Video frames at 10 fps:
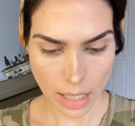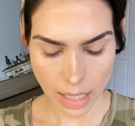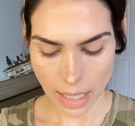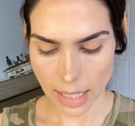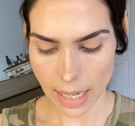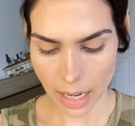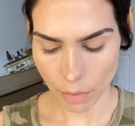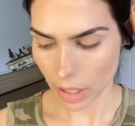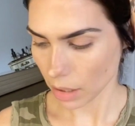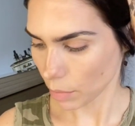And now we're
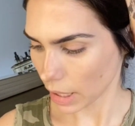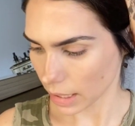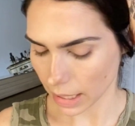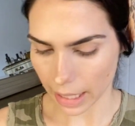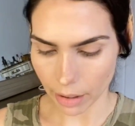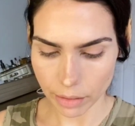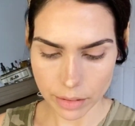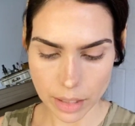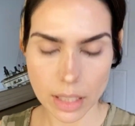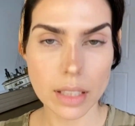gonna blend it out.
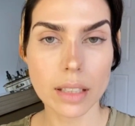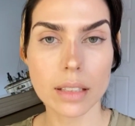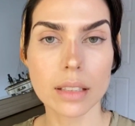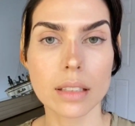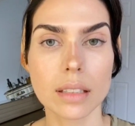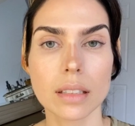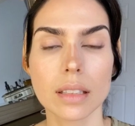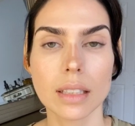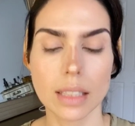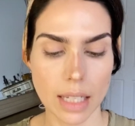
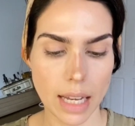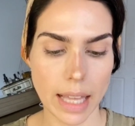I